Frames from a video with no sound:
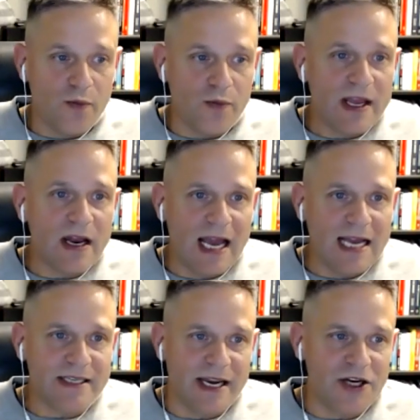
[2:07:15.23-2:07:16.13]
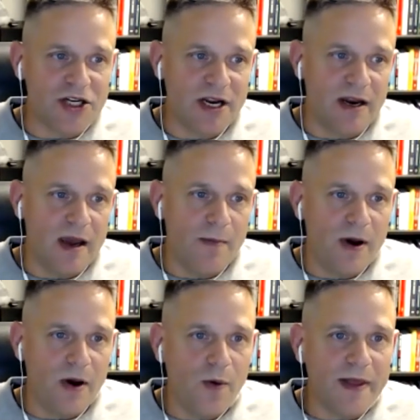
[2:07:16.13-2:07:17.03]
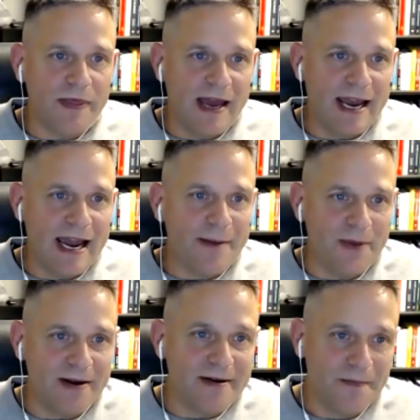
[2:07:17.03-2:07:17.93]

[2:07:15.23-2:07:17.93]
realization about what that happened.